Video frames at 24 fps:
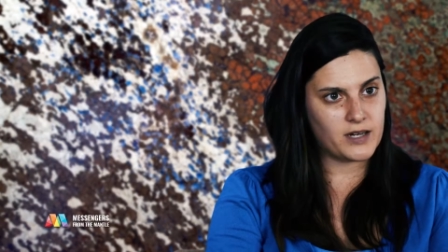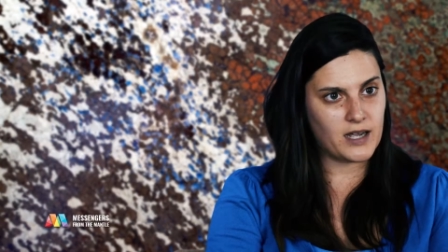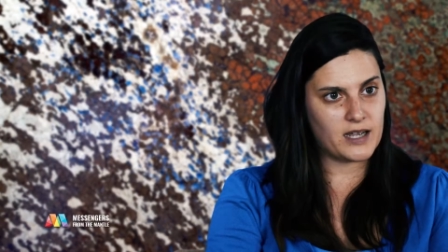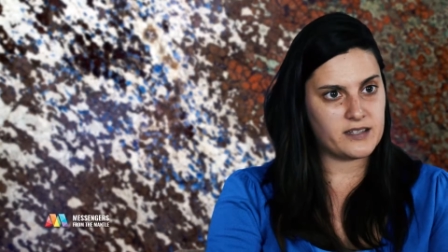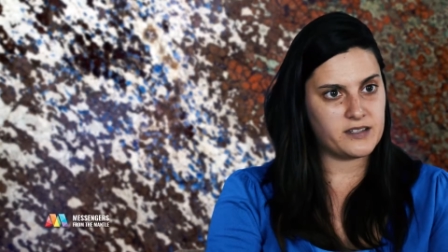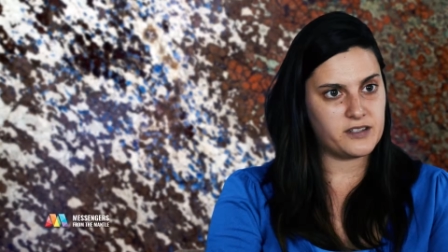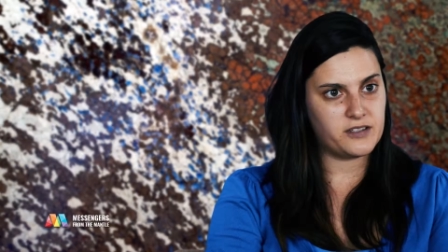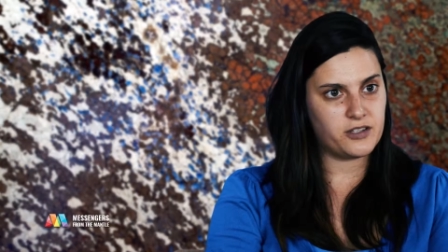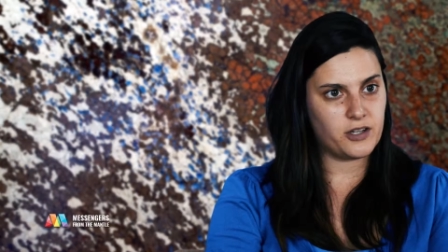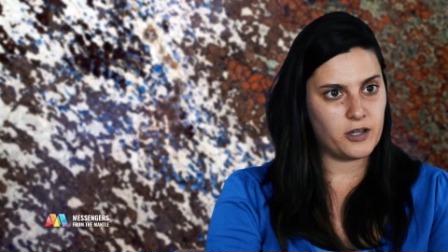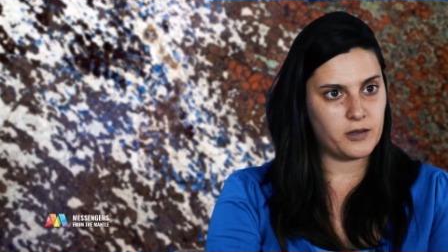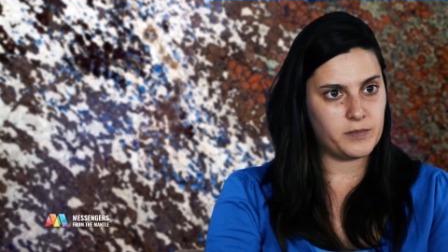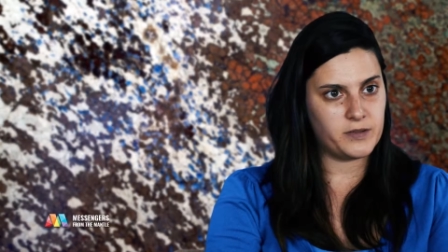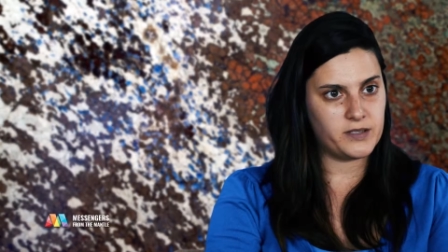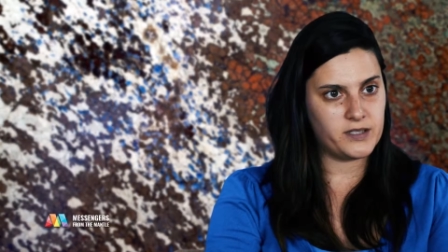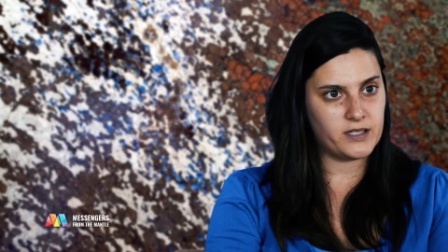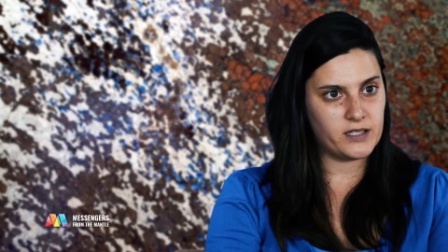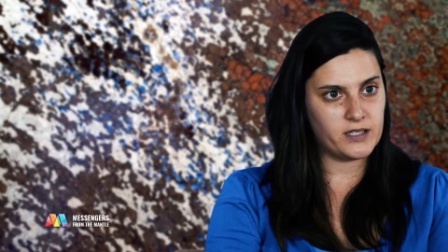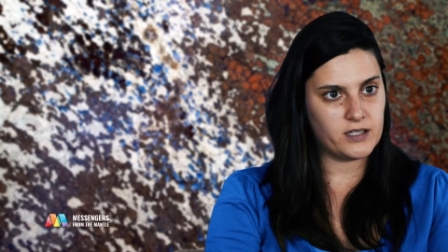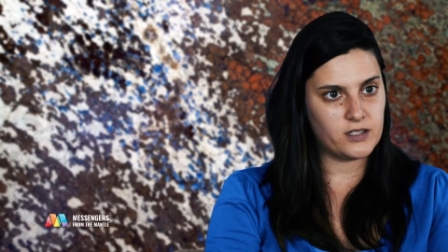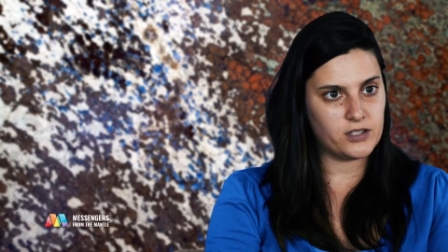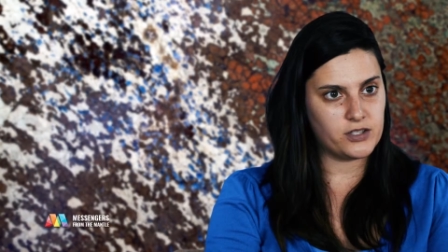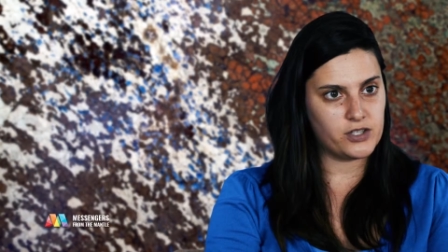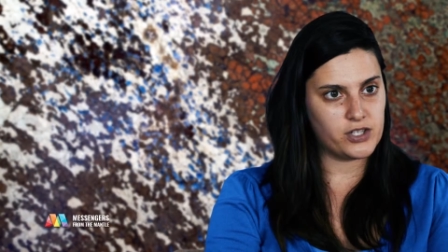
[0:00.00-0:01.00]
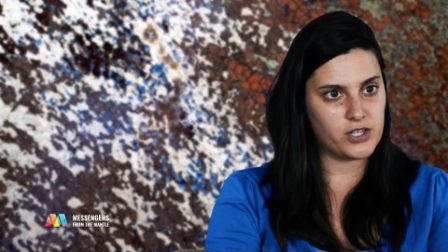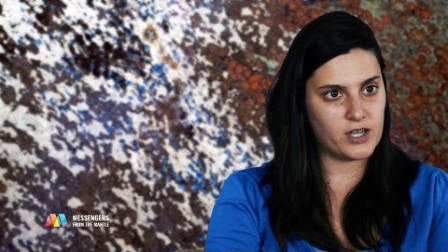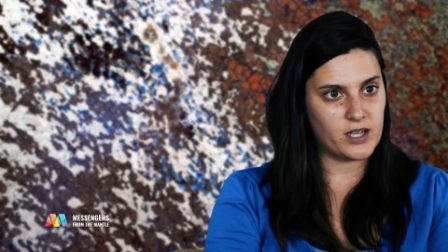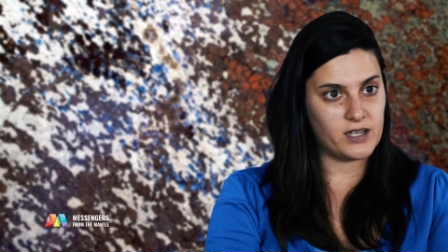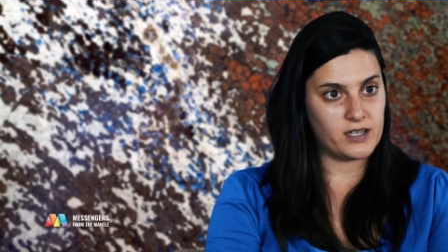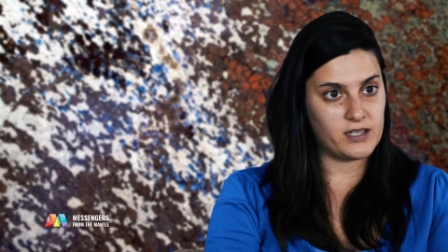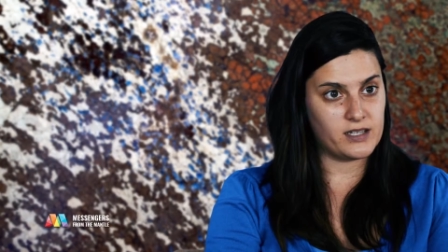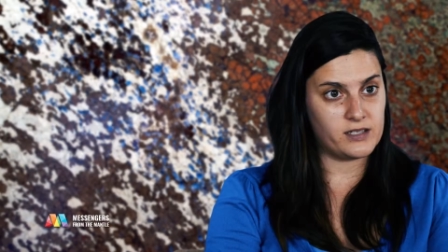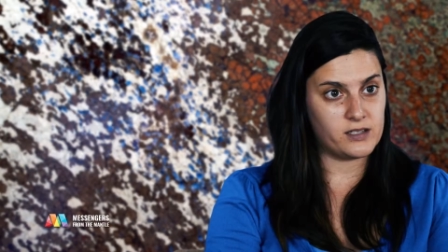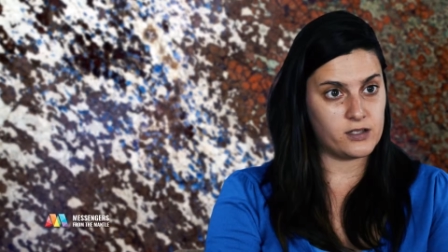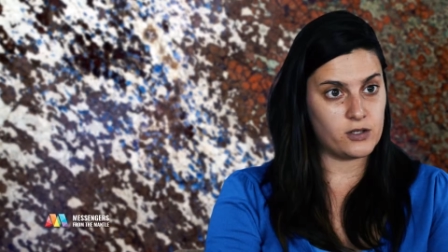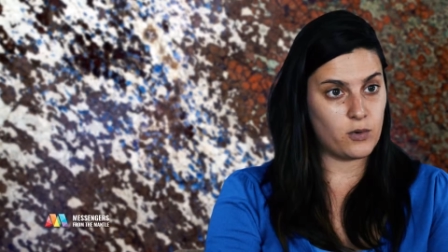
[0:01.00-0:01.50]
isotope signature
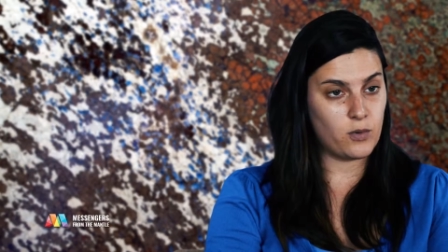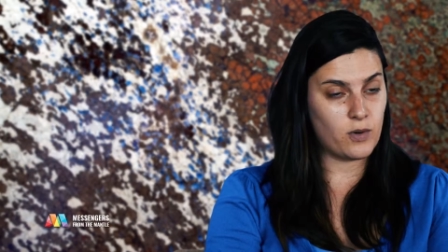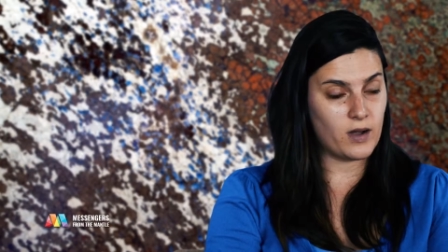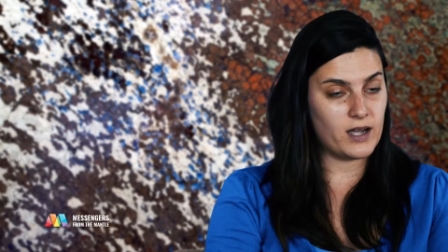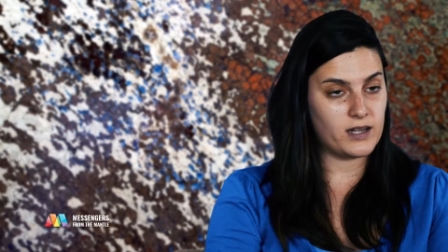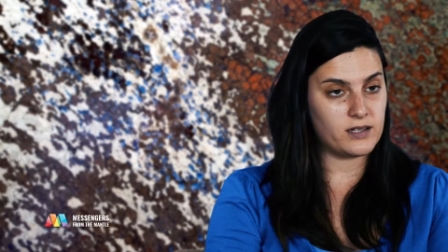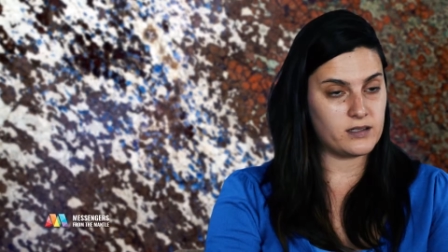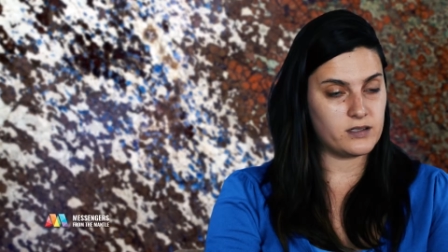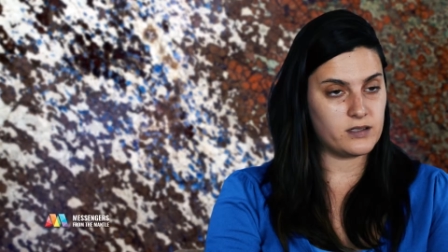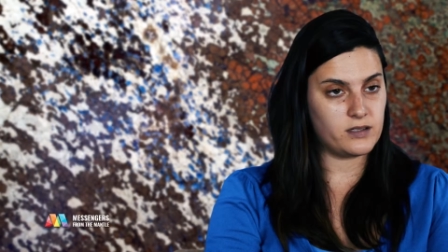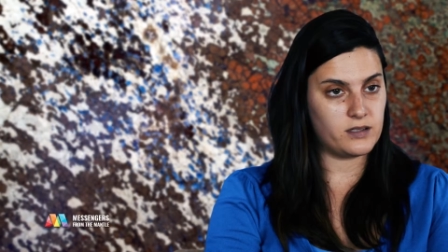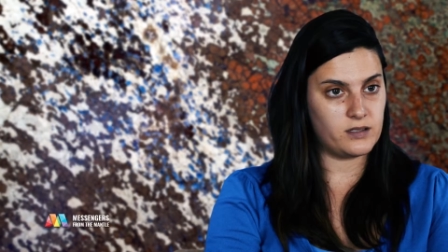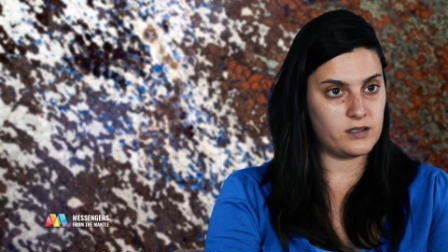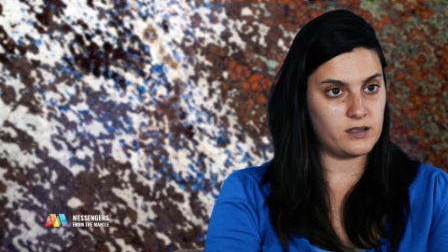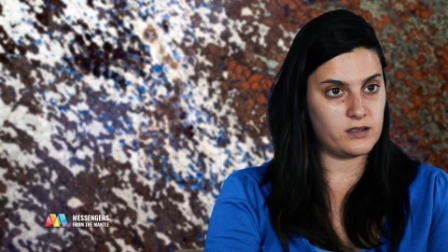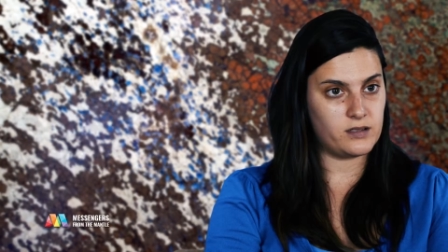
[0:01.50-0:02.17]
is quite